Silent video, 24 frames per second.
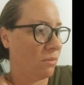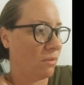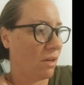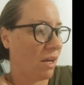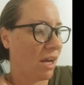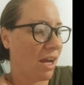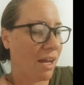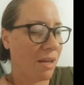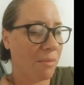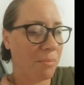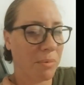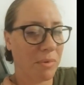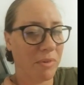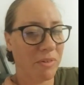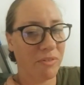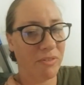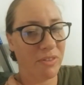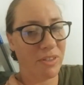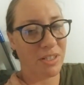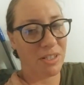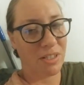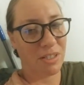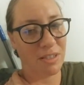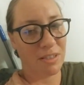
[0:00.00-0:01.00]

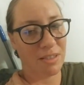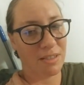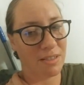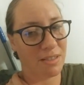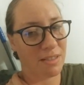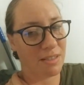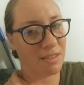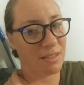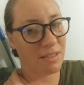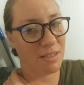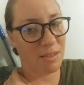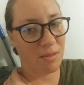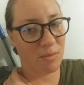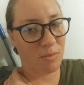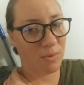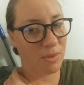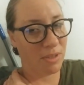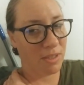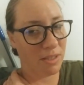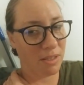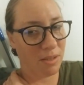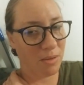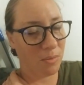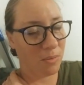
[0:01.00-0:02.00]
hypervigilance isn't
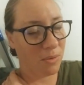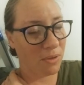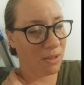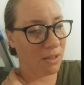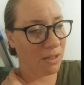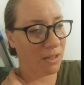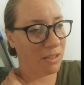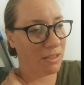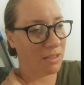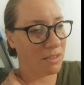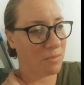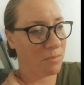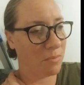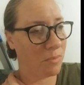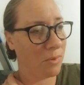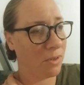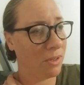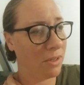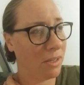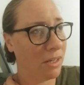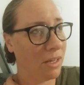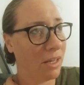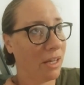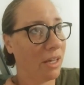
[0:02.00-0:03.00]
really the word. It's
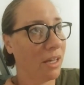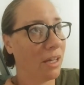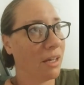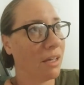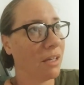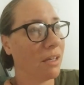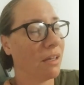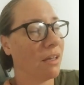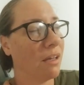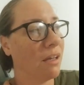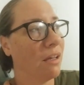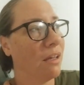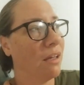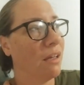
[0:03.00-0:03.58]
more like